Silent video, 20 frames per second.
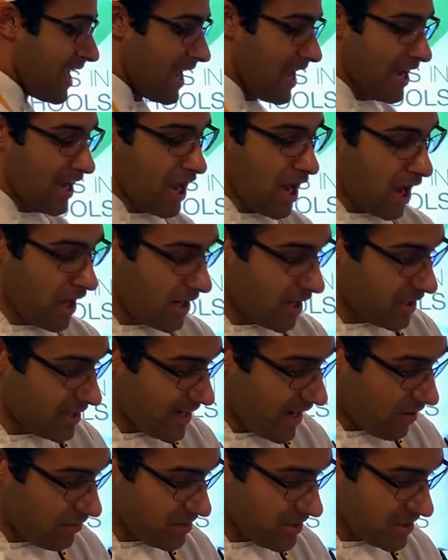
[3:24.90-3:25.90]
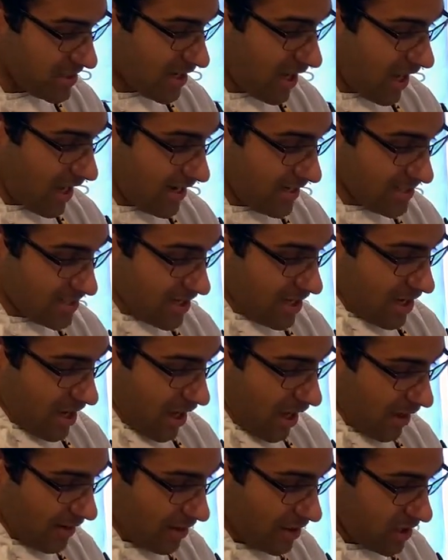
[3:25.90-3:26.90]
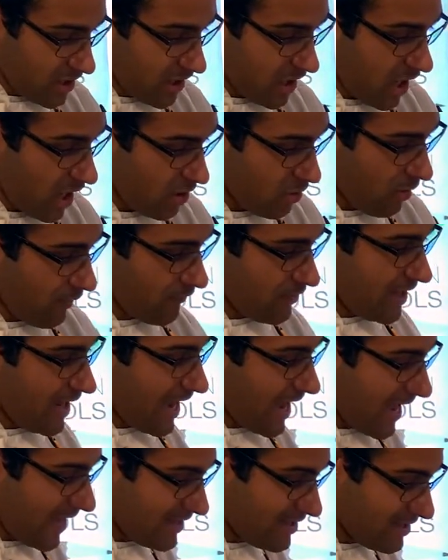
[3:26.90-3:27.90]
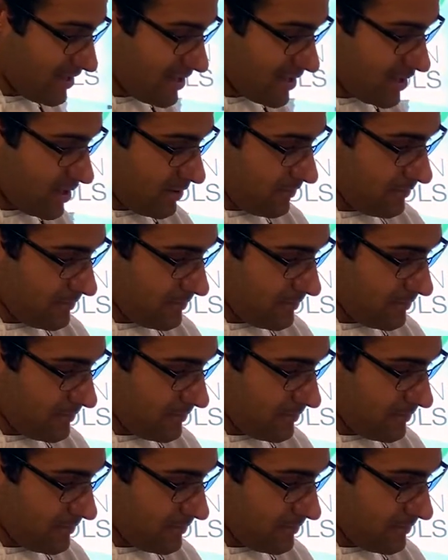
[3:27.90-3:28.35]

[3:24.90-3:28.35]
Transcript: and cut it down to size. I'm going to cut off the ends.